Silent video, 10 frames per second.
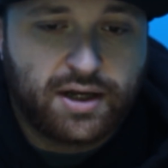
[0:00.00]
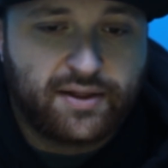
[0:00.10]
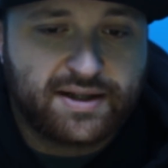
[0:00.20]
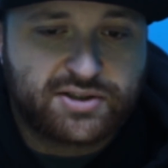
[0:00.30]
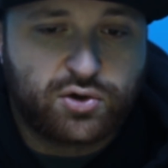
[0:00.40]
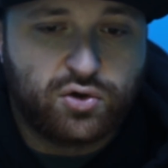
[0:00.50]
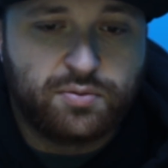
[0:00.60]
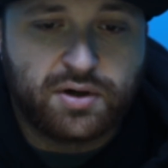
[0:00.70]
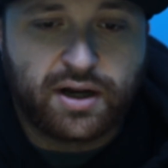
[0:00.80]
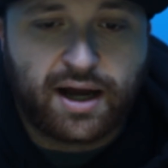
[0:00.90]
and that's
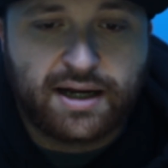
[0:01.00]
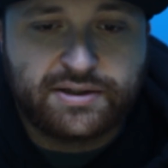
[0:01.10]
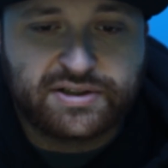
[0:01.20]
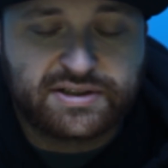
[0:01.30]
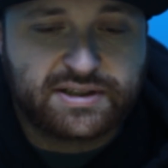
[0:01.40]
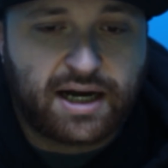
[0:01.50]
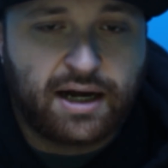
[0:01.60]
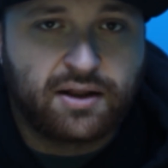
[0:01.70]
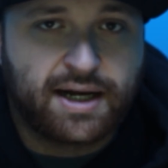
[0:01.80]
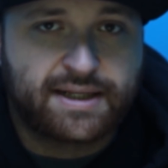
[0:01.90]
cool. But
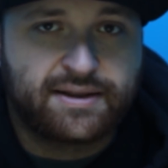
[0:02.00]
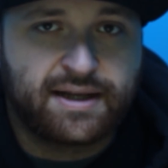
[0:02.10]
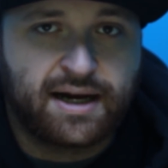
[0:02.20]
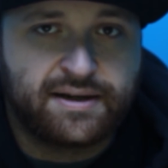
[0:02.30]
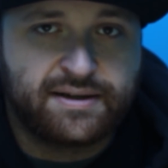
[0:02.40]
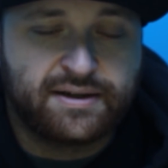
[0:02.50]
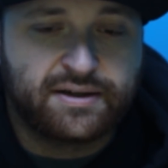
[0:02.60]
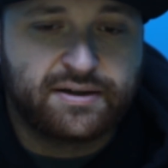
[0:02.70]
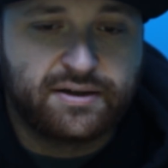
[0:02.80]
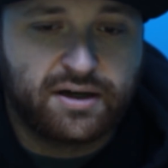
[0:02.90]
I like the
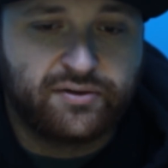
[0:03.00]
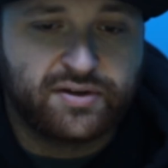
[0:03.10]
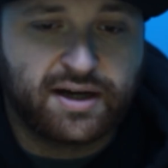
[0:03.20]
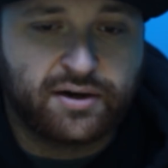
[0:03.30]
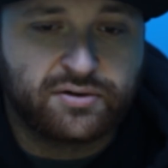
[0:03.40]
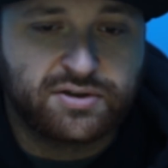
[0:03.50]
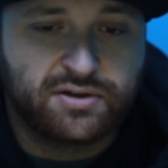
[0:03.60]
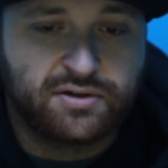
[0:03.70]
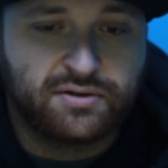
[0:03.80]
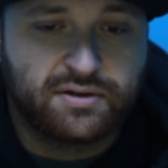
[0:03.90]
idea of a dyno
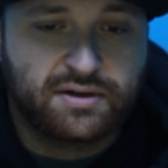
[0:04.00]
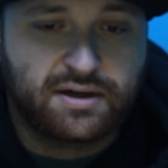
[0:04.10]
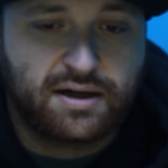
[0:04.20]
tune.